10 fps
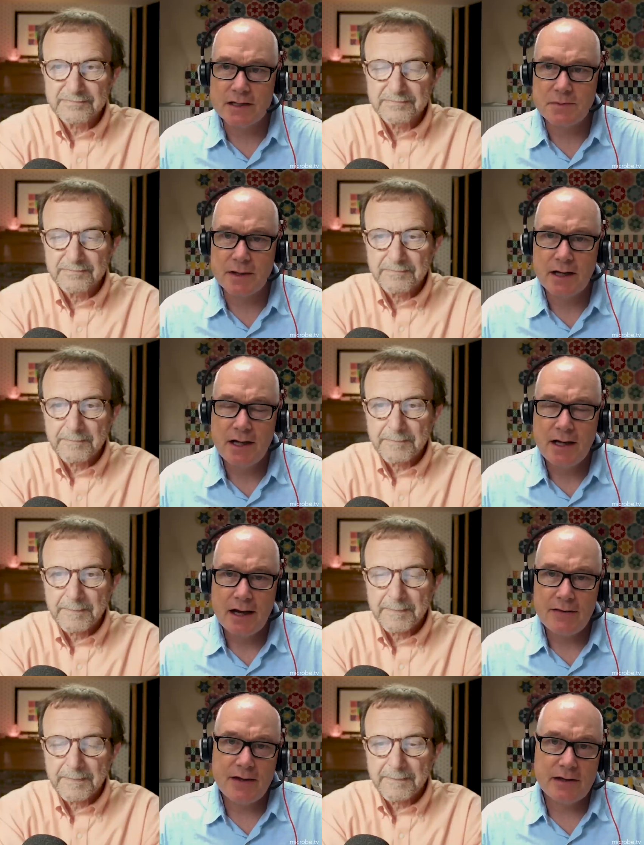Speaker 1: things. But
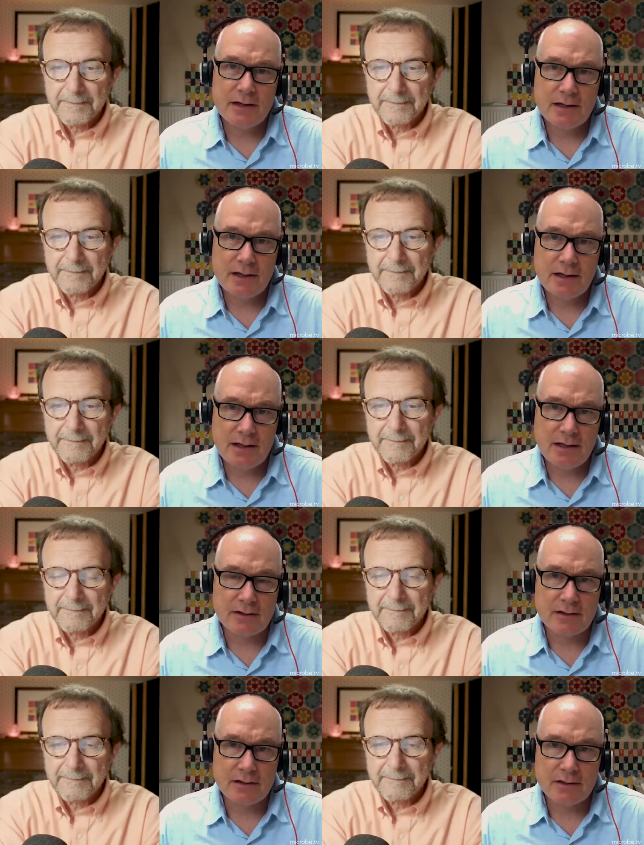I think
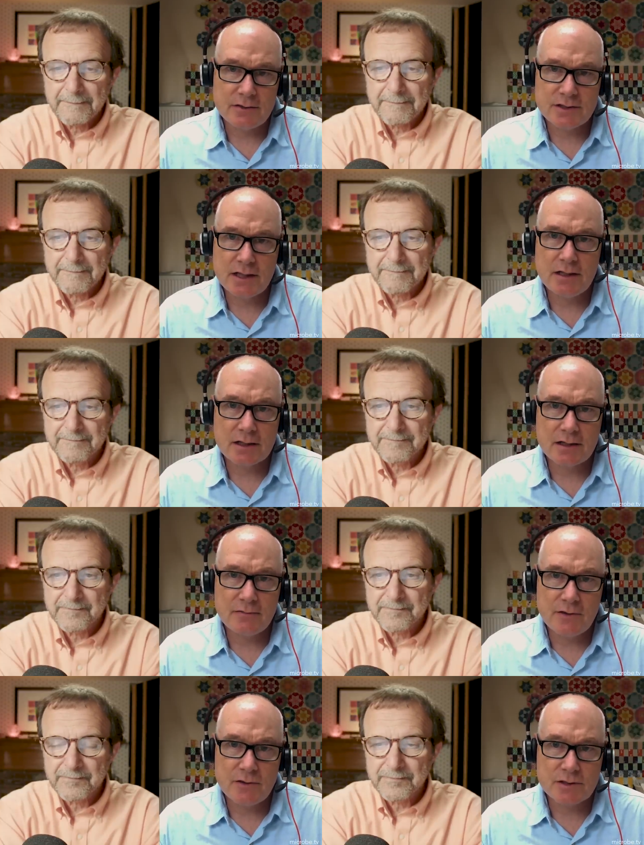here you see the
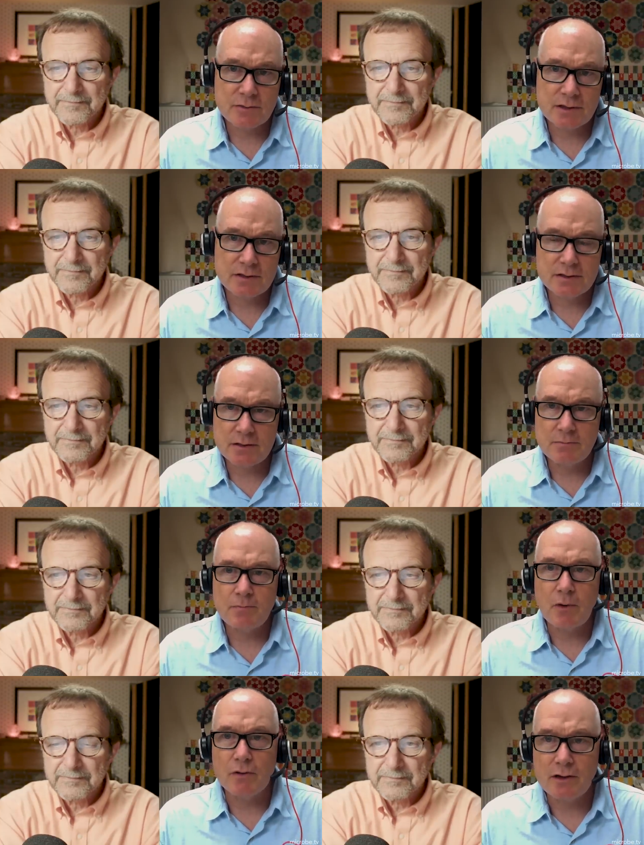confusion. Is it
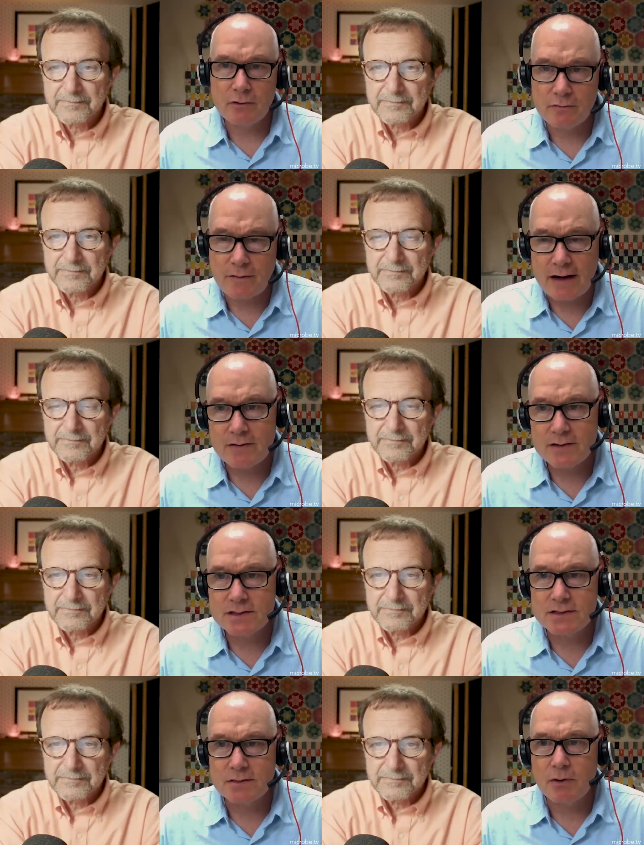polio
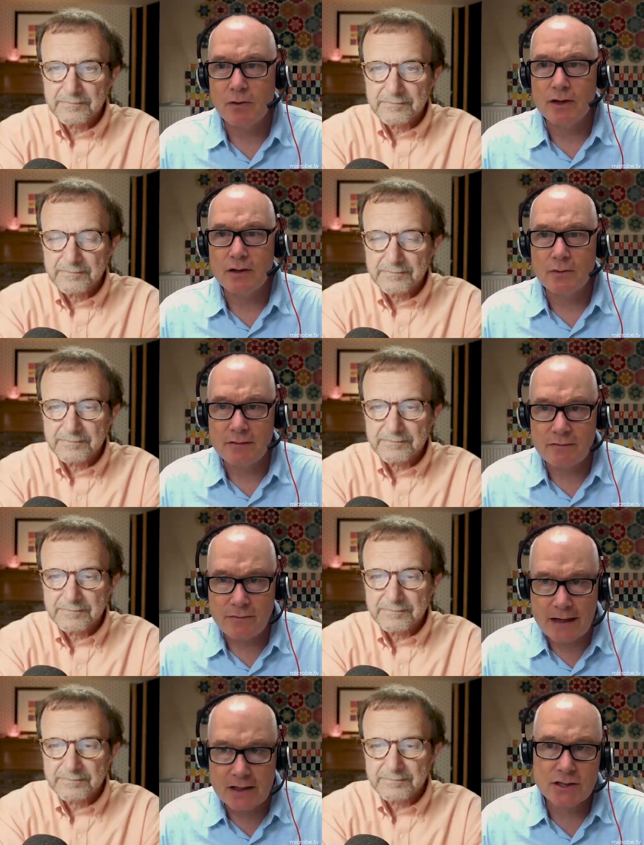virus? Is it polio
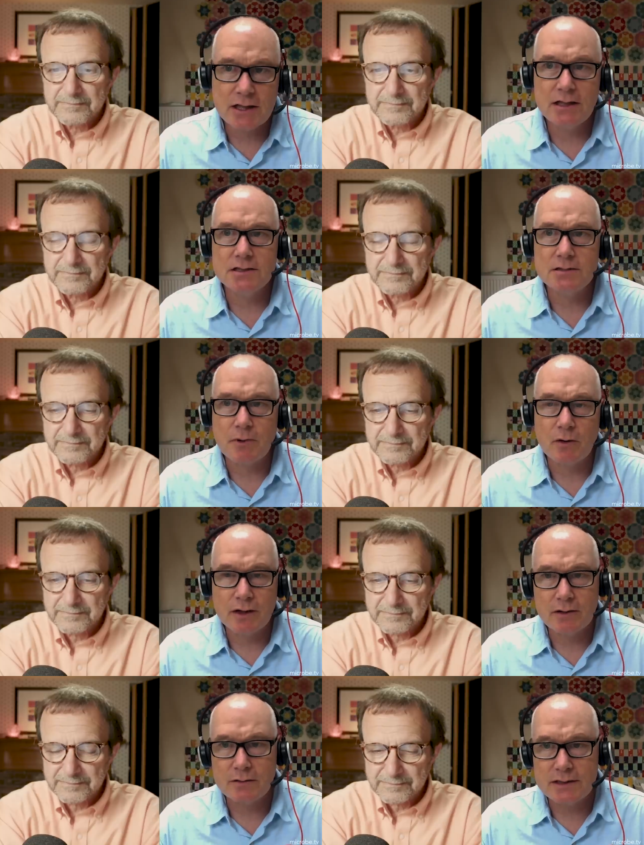infection? Is it
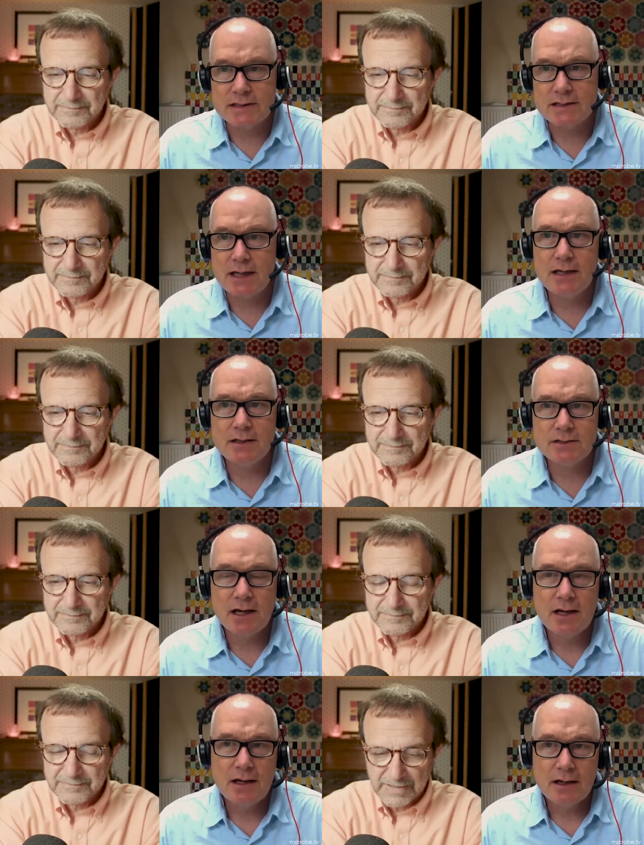polio
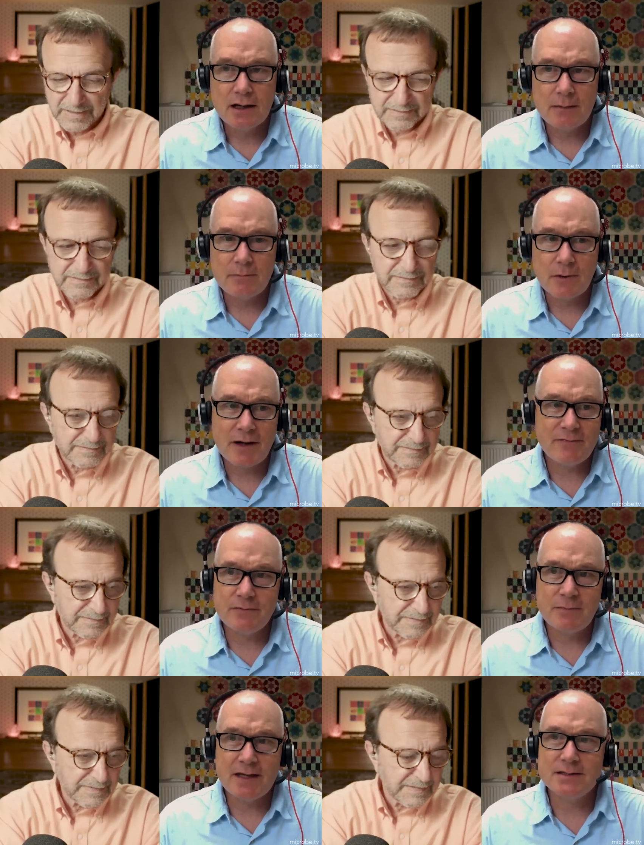disease? Yeah. Um, my
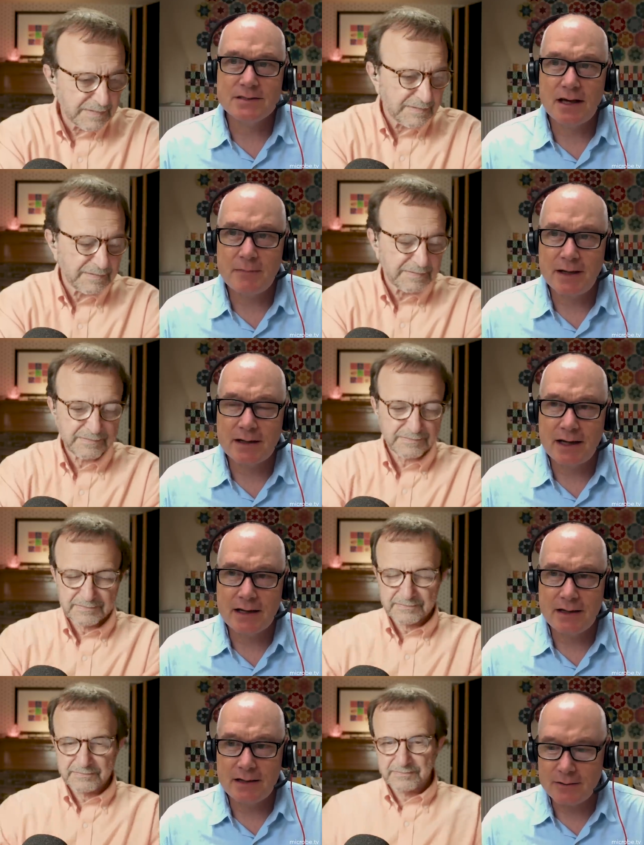wife even made this comment,
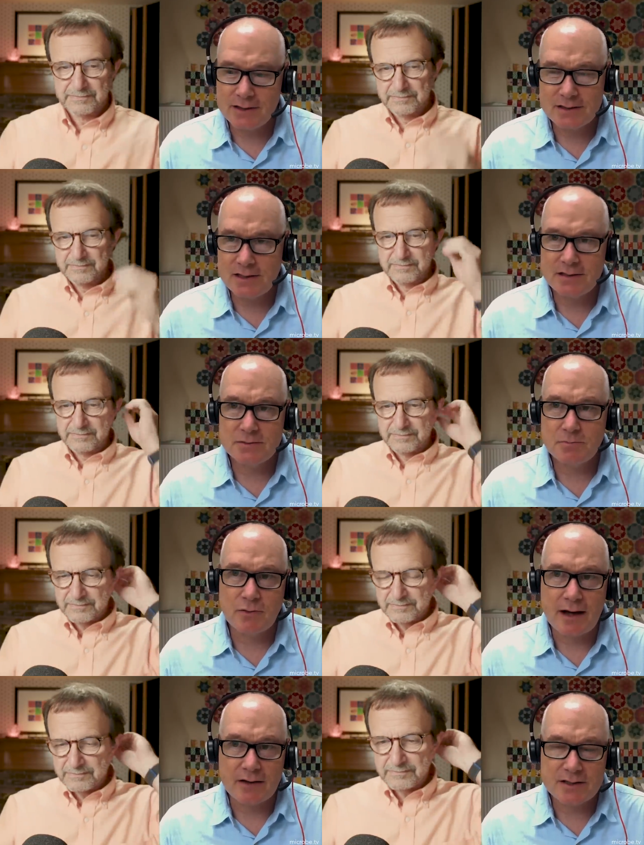like, you know, is is
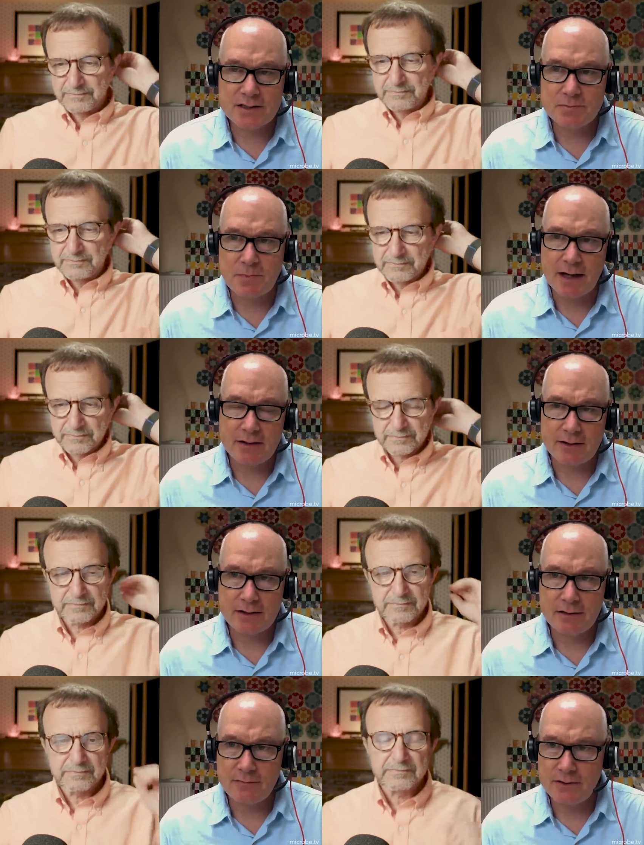paralysis
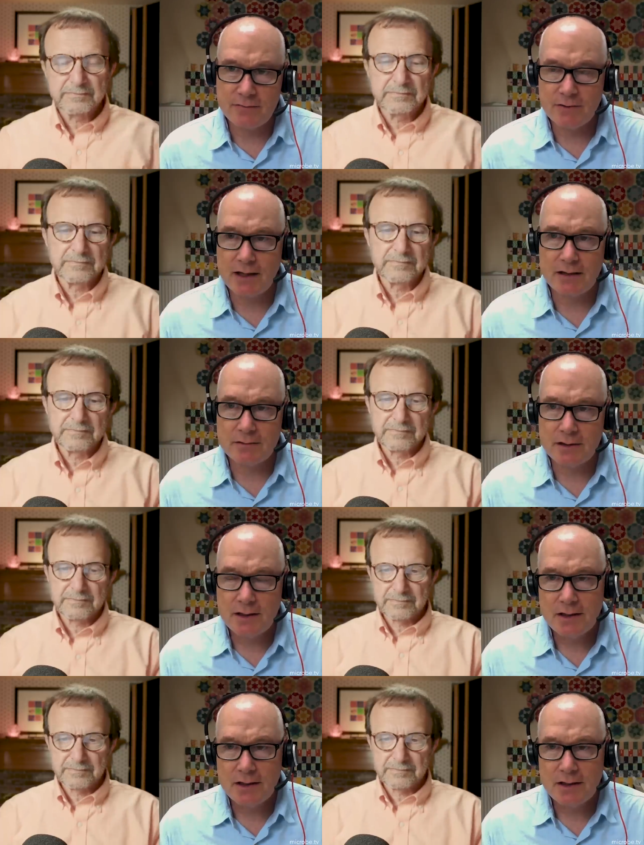binary? If you, if you get,